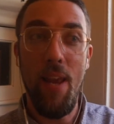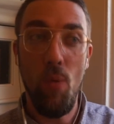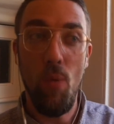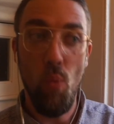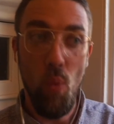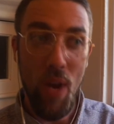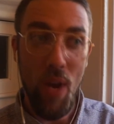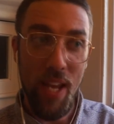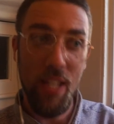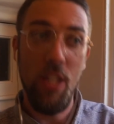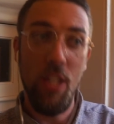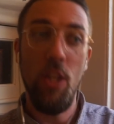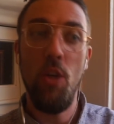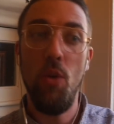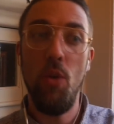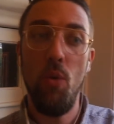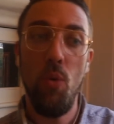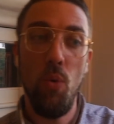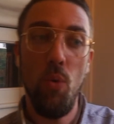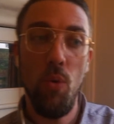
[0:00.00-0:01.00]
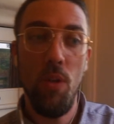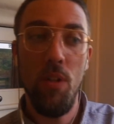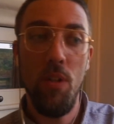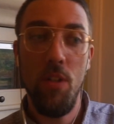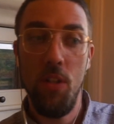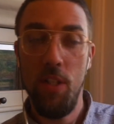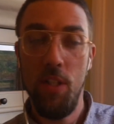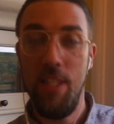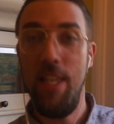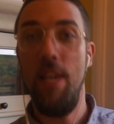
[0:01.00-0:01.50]
And when
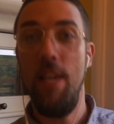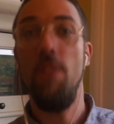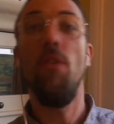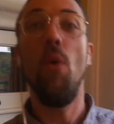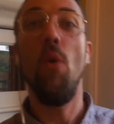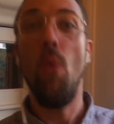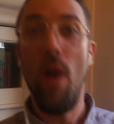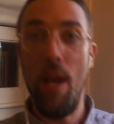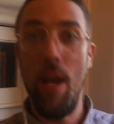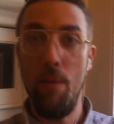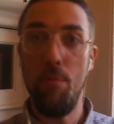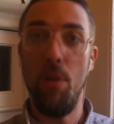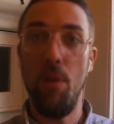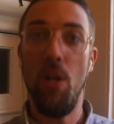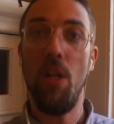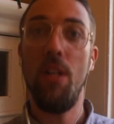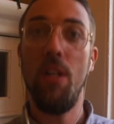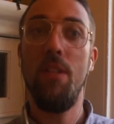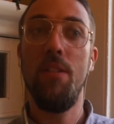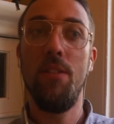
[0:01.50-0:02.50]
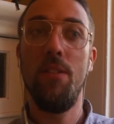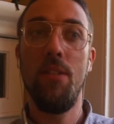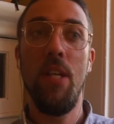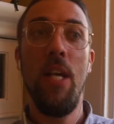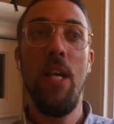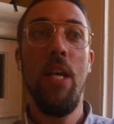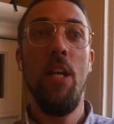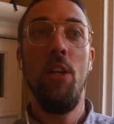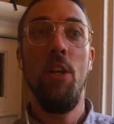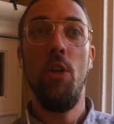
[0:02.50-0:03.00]
you give away
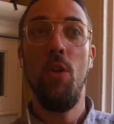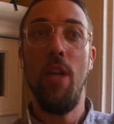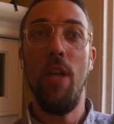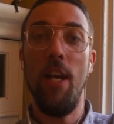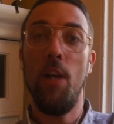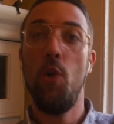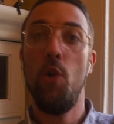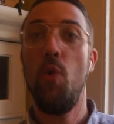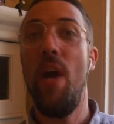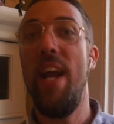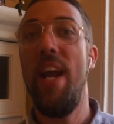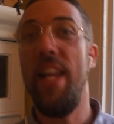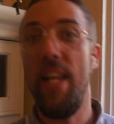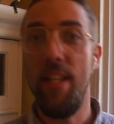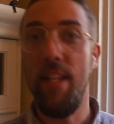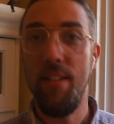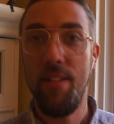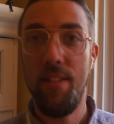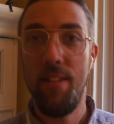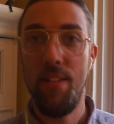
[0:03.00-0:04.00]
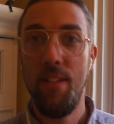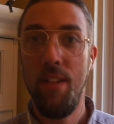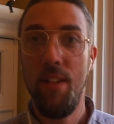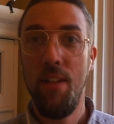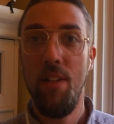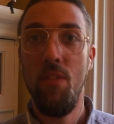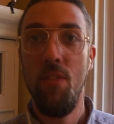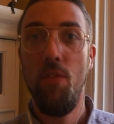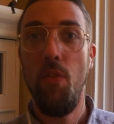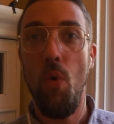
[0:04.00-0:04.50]
books, you get credits
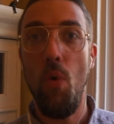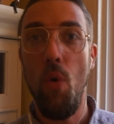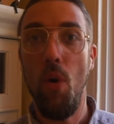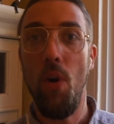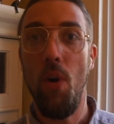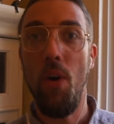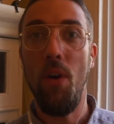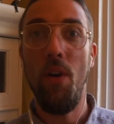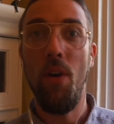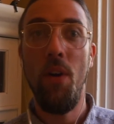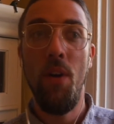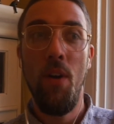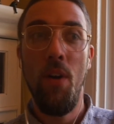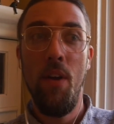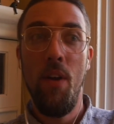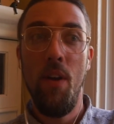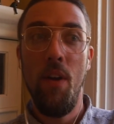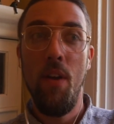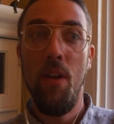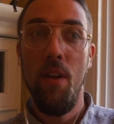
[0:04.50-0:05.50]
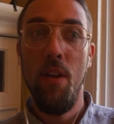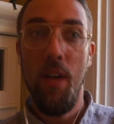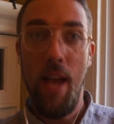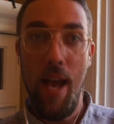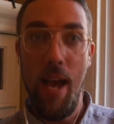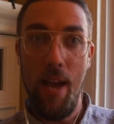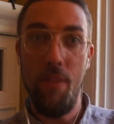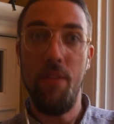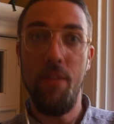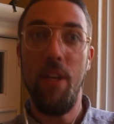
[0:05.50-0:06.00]
for
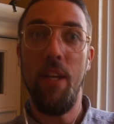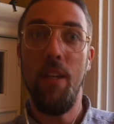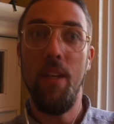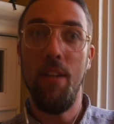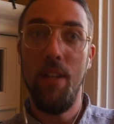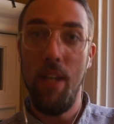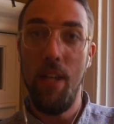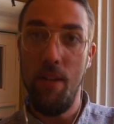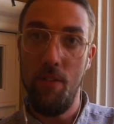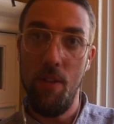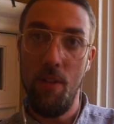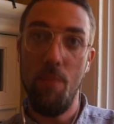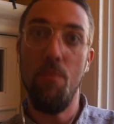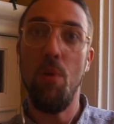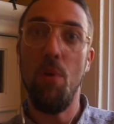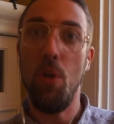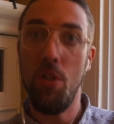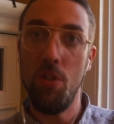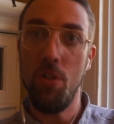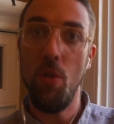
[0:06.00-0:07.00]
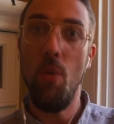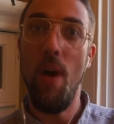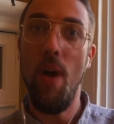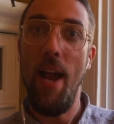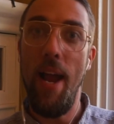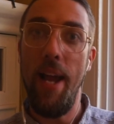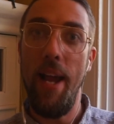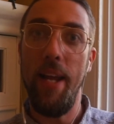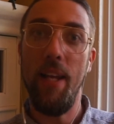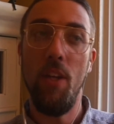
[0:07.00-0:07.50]
having given books
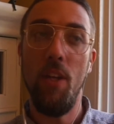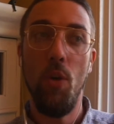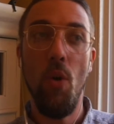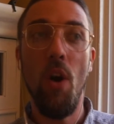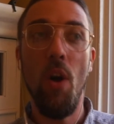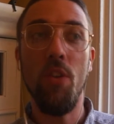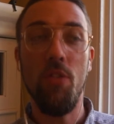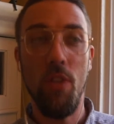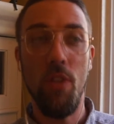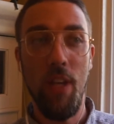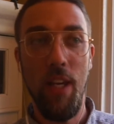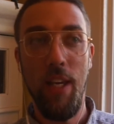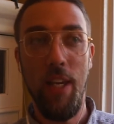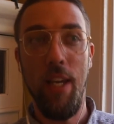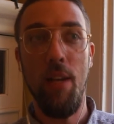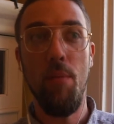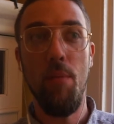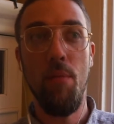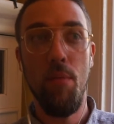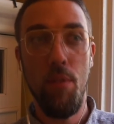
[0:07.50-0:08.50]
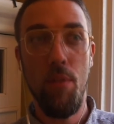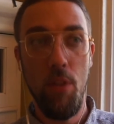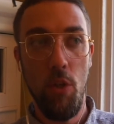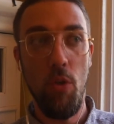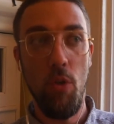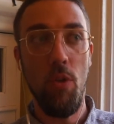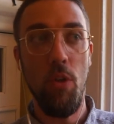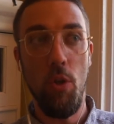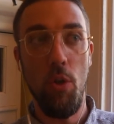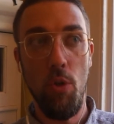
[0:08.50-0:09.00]
away. You also can get
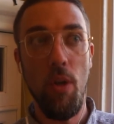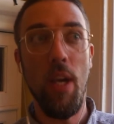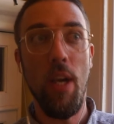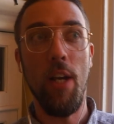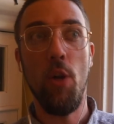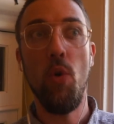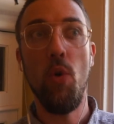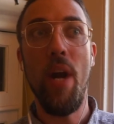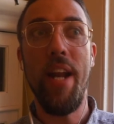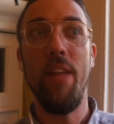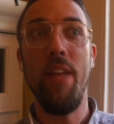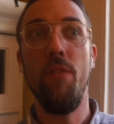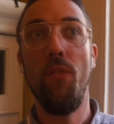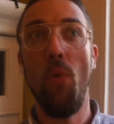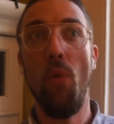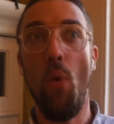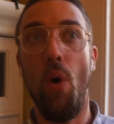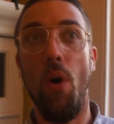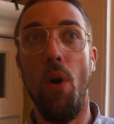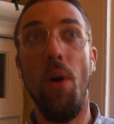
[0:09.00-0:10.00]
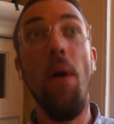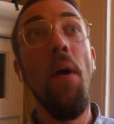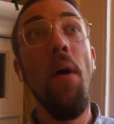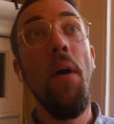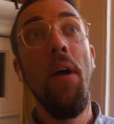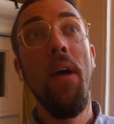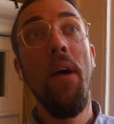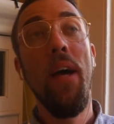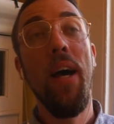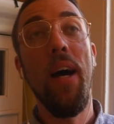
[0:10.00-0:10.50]
you get credit for
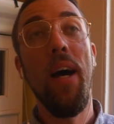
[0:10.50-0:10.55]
